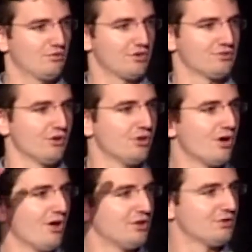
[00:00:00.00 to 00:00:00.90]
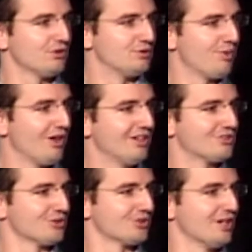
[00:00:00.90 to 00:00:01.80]
first of all, who all is playing
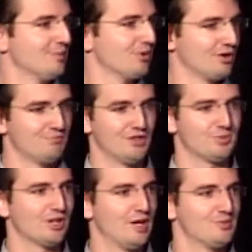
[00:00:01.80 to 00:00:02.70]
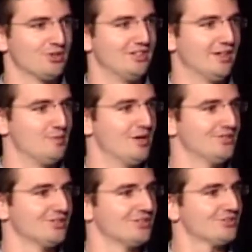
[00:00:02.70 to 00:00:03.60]
social games or Facebook games on a daily
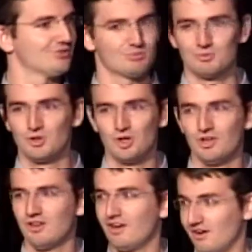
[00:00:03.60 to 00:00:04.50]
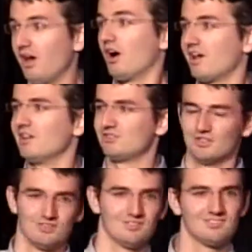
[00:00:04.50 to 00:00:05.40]
basis? Okay,
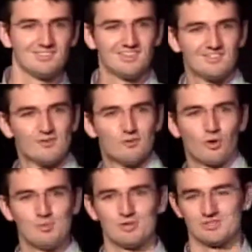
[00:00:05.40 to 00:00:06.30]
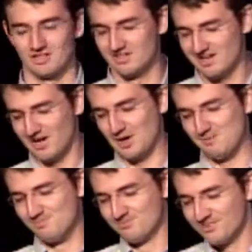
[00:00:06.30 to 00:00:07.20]
so 40%.